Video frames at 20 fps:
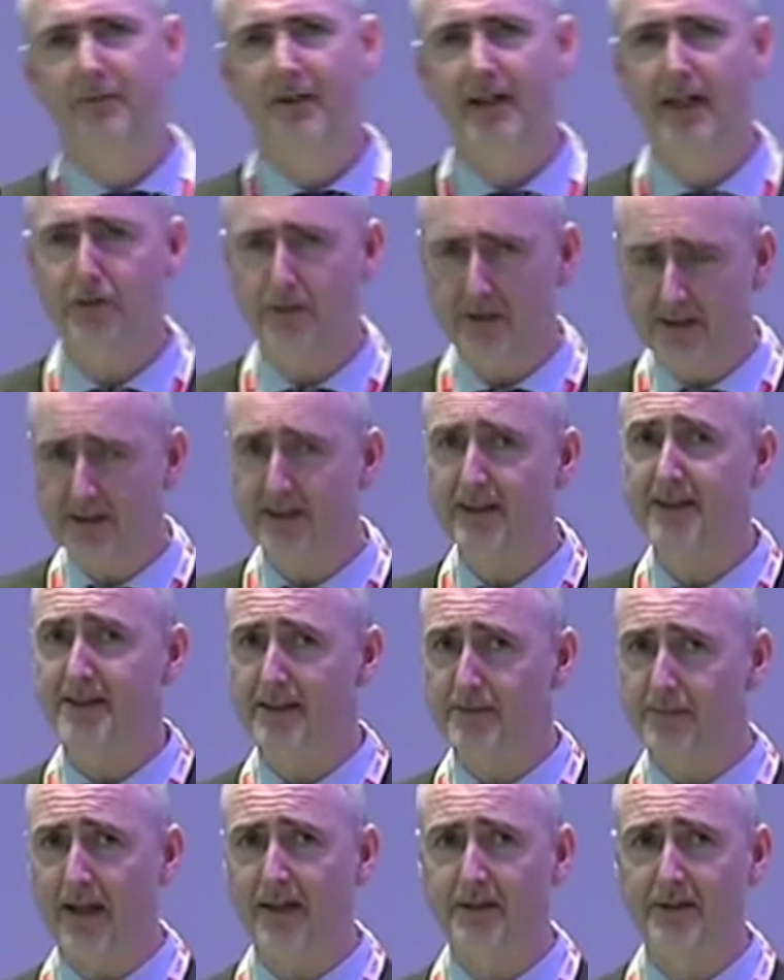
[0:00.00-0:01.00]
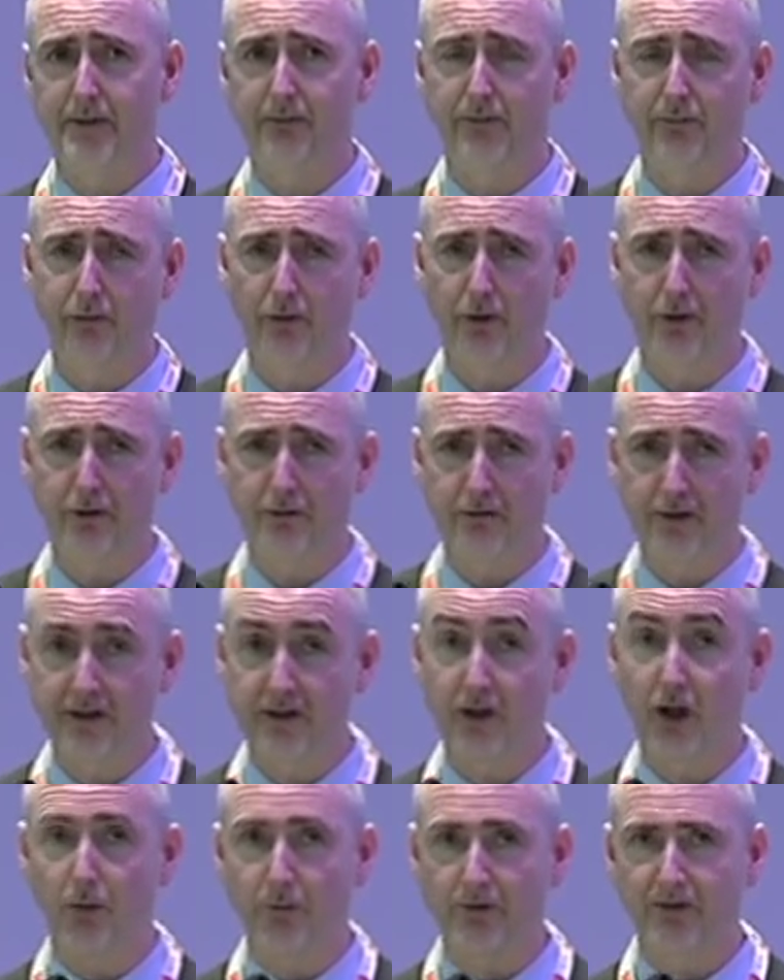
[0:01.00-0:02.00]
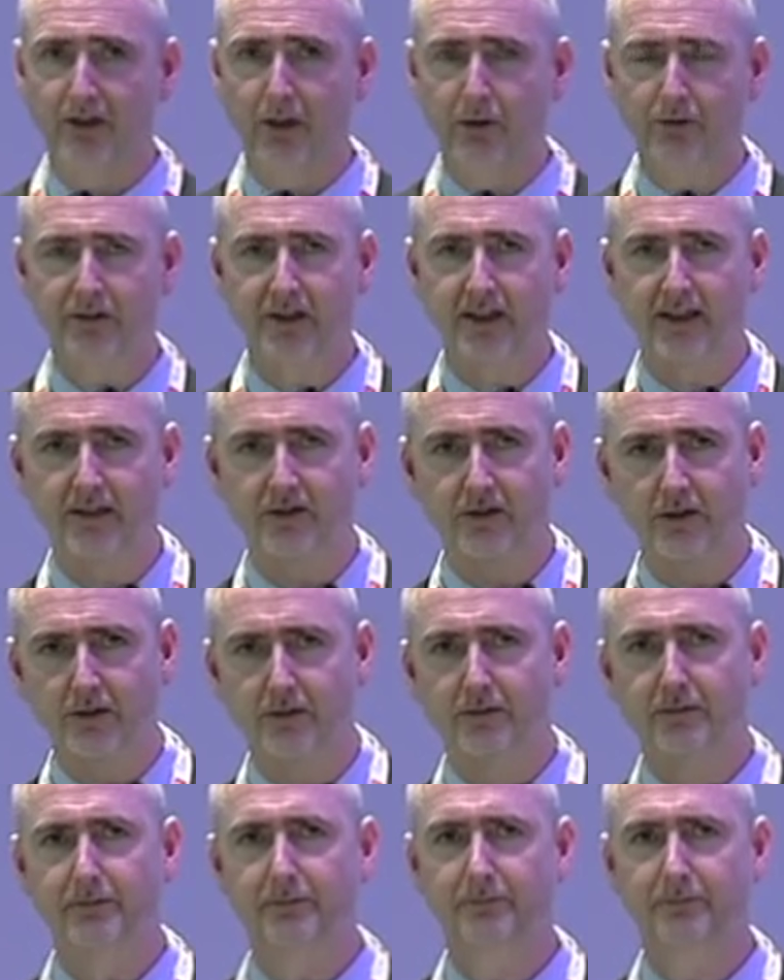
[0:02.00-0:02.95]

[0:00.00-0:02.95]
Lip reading: Electricity is expensive in Puerto Rico, but so is diesel.